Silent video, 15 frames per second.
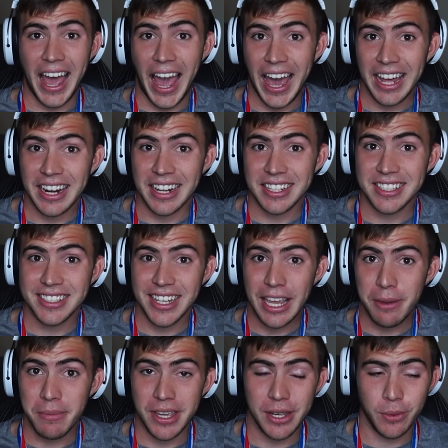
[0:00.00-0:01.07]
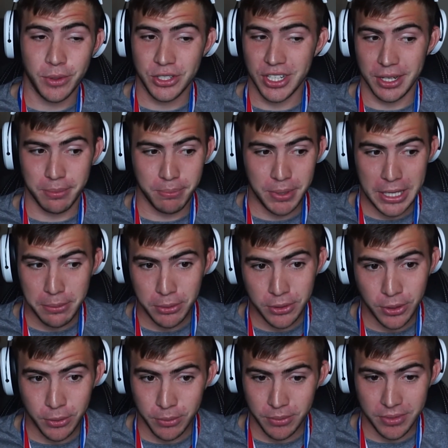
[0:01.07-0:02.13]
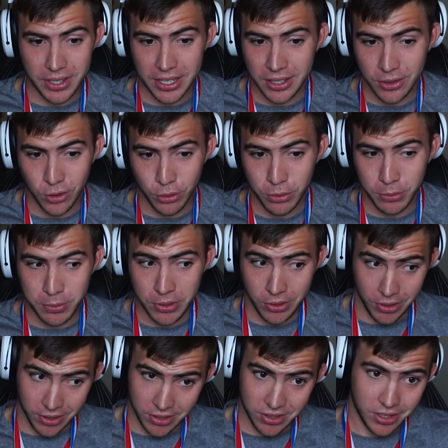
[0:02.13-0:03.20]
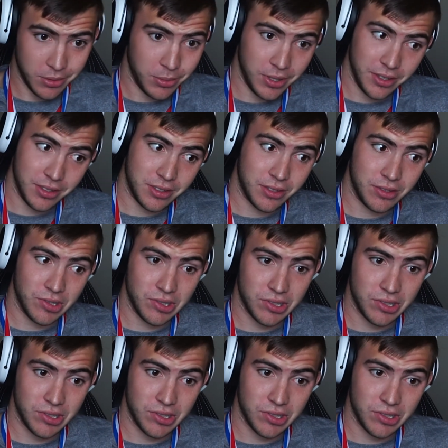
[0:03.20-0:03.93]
at a state meet, which like people don't like normally PR at state meets.